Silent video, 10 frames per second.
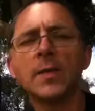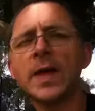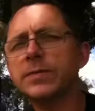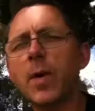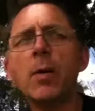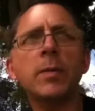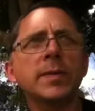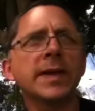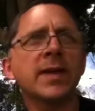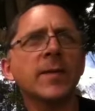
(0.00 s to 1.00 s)
That's
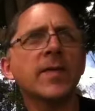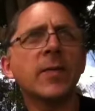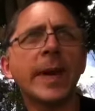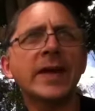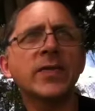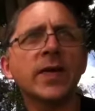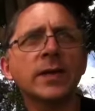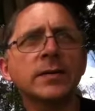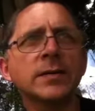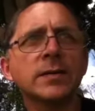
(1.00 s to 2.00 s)
probably the main
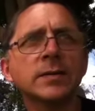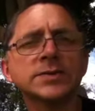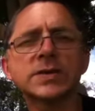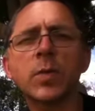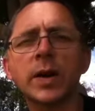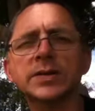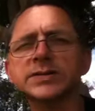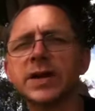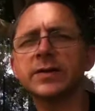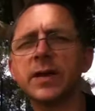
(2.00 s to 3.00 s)
thing. Just wanted
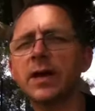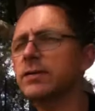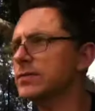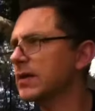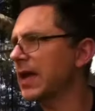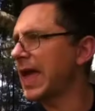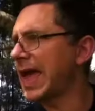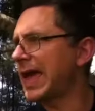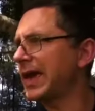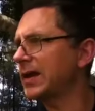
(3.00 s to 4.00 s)
to tell you guys.
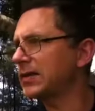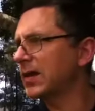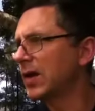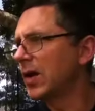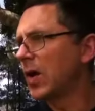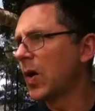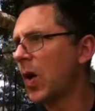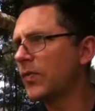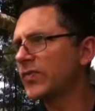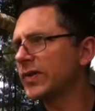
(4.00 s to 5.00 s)
And
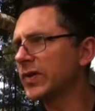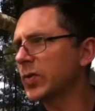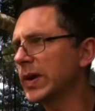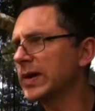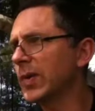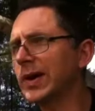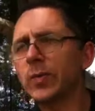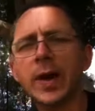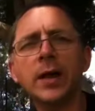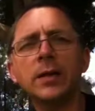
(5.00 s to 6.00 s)
hopefully your week
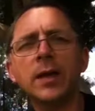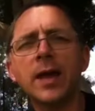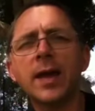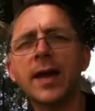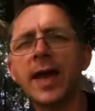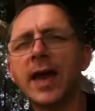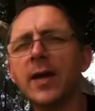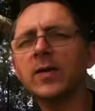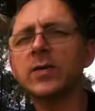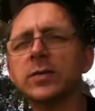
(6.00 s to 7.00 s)
went well.
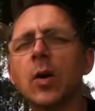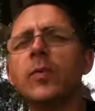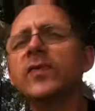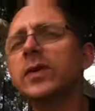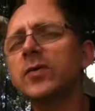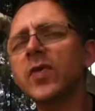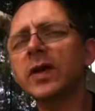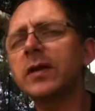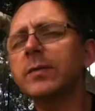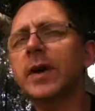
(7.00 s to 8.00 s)
And hopefully you're
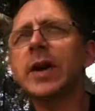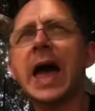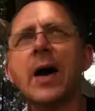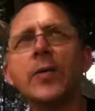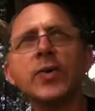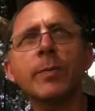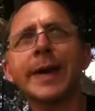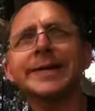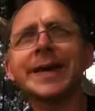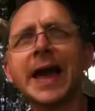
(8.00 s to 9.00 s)
thinking about how you
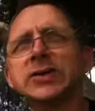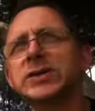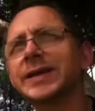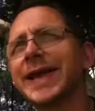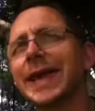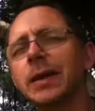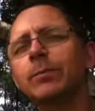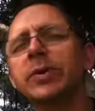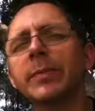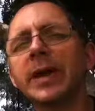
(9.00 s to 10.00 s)
might actually
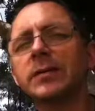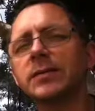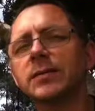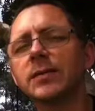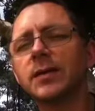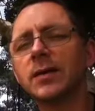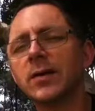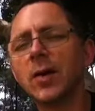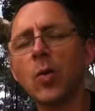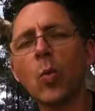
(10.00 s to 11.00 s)
implement
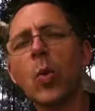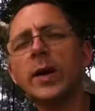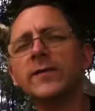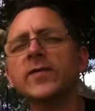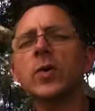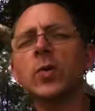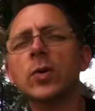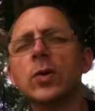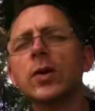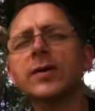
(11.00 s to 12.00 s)
one of
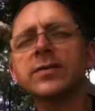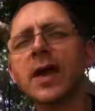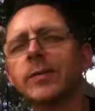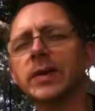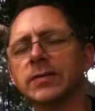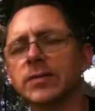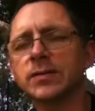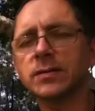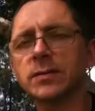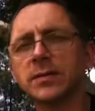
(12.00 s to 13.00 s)
your assignments.